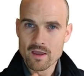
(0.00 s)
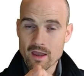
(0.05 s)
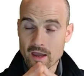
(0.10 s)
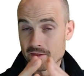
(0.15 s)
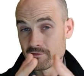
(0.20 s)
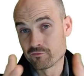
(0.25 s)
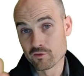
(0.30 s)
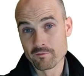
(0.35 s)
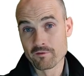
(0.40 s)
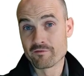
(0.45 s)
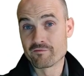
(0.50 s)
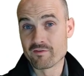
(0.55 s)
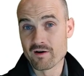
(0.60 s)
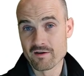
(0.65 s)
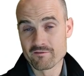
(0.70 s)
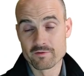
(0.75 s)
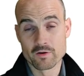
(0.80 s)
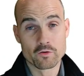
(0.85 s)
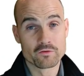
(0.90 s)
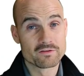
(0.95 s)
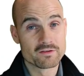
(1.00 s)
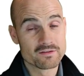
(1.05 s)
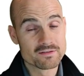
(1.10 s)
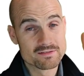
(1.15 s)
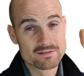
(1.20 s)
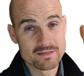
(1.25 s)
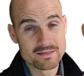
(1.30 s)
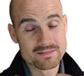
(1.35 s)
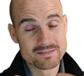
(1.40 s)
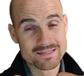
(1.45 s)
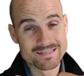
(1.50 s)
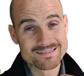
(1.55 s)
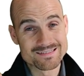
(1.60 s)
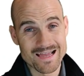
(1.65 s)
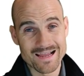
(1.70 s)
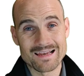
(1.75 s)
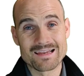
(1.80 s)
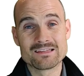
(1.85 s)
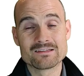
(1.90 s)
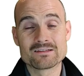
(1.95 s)
and from F5 because it's, it's
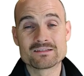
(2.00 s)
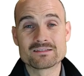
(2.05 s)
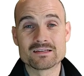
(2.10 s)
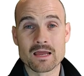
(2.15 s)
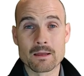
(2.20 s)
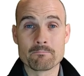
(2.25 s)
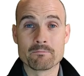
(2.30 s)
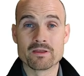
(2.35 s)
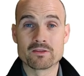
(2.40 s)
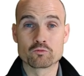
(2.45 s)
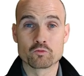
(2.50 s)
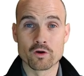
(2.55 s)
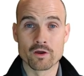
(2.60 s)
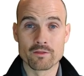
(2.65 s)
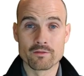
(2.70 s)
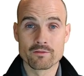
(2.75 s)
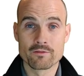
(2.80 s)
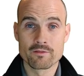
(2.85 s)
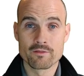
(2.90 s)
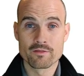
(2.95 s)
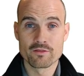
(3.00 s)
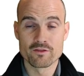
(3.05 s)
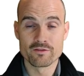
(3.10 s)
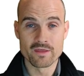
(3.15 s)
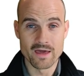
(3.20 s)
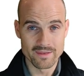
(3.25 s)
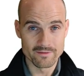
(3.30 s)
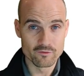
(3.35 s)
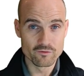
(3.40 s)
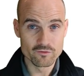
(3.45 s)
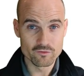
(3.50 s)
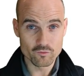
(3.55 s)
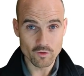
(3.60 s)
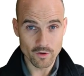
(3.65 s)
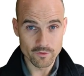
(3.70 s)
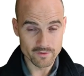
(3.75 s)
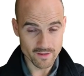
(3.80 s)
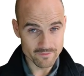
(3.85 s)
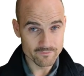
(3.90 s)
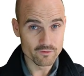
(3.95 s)
exactly the same between an advanced,
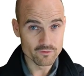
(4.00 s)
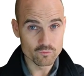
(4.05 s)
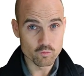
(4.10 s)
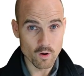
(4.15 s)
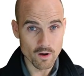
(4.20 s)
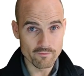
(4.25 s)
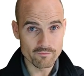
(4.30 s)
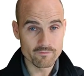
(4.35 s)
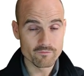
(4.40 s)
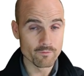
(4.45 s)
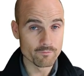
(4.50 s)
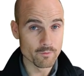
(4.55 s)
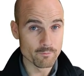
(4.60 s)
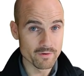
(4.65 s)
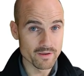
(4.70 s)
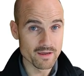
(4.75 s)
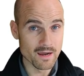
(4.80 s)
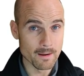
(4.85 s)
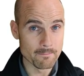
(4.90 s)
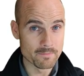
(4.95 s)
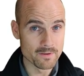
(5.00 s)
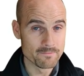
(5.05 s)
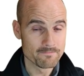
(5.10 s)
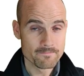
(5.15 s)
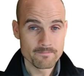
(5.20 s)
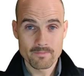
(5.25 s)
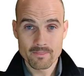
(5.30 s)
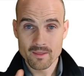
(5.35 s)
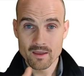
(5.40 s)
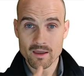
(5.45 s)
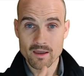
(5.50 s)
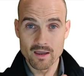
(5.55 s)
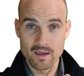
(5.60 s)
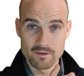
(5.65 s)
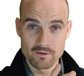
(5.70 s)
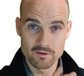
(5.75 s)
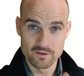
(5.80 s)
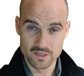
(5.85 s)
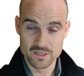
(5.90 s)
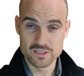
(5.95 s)
an advanced WAF from the BIG-IP
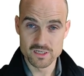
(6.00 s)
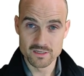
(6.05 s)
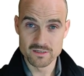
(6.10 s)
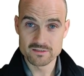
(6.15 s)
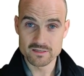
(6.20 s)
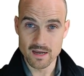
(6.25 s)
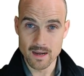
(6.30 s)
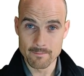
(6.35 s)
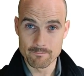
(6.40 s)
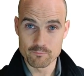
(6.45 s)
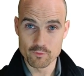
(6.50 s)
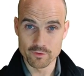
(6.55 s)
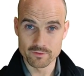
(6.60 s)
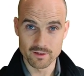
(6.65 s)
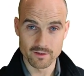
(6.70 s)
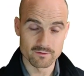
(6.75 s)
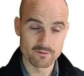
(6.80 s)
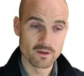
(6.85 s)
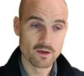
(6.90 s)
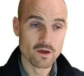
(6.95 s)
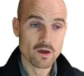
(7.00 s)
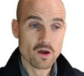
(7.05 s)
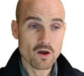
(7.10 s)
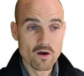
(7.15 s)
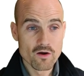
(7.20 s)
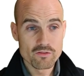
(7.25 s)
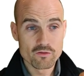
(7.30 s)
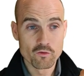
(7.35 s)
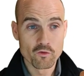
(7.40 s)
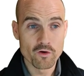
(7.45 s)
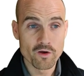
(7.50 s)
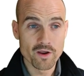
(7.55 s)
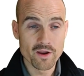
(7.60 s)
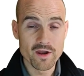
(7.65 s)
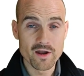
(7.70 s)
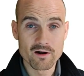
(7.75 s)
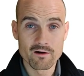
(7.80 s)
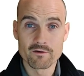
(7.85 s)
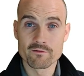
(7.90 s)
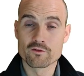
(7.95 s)
and an Nginx app protect. So
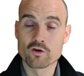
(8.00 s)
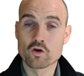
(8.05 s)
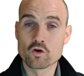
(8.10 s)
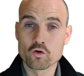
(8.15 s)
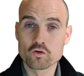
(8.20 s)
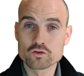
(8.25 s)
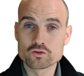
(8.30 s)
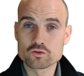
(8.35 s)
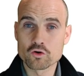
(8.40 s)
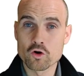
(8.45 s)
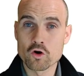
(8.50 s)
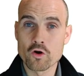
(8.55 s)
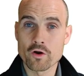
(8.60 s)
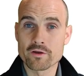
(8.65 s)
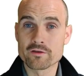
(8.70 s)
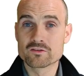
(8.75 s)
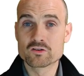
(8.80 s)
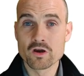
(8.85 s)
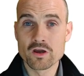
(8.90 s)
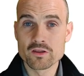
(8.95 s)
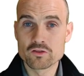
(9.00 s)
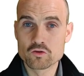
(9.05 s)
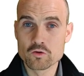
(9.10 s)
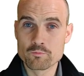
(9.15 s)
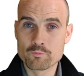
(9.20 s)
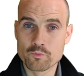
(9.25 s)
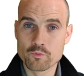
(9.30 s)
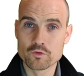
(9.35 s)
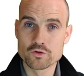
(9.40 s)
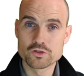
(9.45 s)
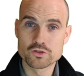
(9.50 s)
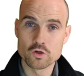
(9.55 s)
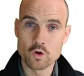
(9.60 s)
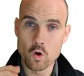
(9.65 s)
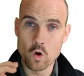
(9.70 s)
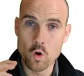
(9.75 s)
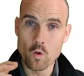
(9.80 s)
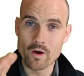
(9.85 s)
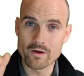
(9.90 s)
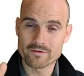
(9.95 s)
here the controller is going to push the
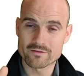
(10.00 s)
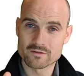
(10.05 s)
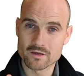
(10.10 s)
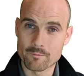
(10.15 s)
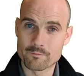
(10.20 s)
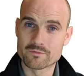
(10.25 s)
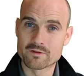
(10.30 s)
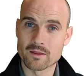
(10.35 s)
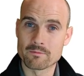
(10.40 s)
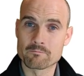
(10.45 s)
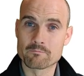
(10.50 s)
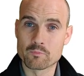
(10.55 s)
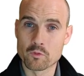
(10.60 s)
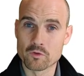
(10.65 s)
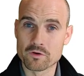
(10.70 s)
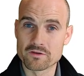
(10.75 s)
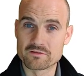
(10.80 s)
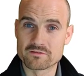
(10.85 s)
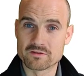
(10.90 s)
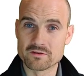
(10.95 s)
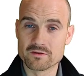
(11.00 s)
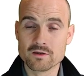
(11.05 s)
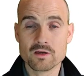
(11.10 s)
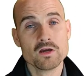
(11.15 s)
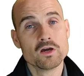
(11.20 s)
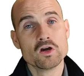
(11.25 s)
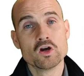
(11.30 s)
OWASP top 10 policy